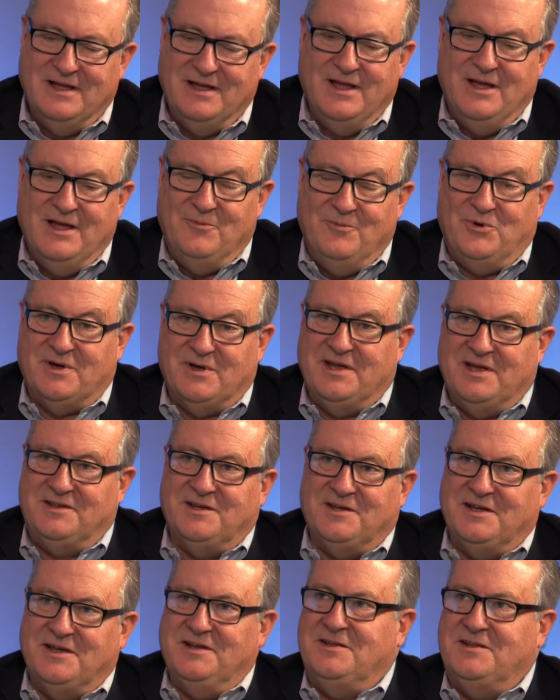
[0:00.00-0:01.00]
Well,
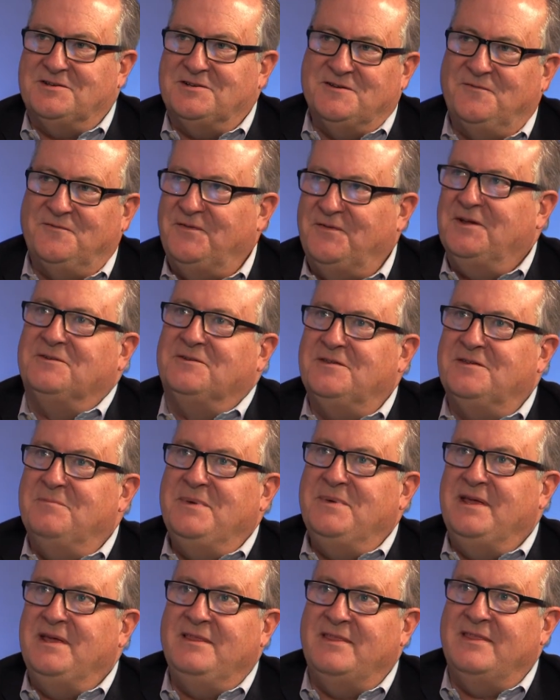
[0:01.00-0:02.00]
it doesn't feel to
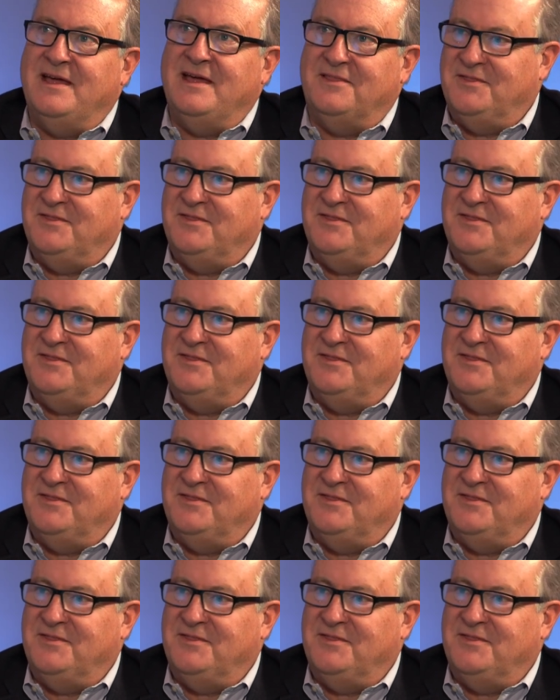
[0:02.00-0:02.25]
me that